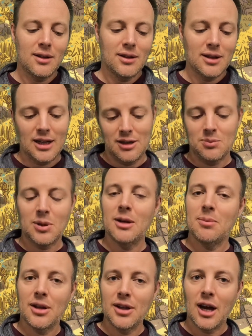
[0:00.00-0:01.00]
again, it's
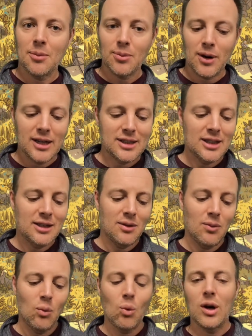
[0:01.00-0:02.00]
played by the Uprising,
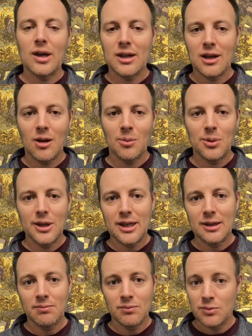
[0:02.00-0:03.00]
1
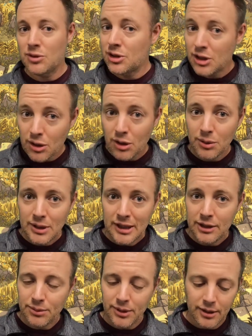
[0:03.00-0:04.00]
company, 0
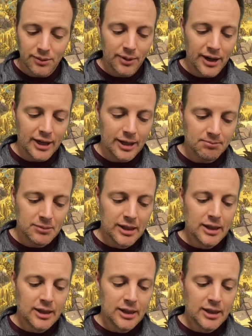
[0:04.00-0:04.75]
heat rating,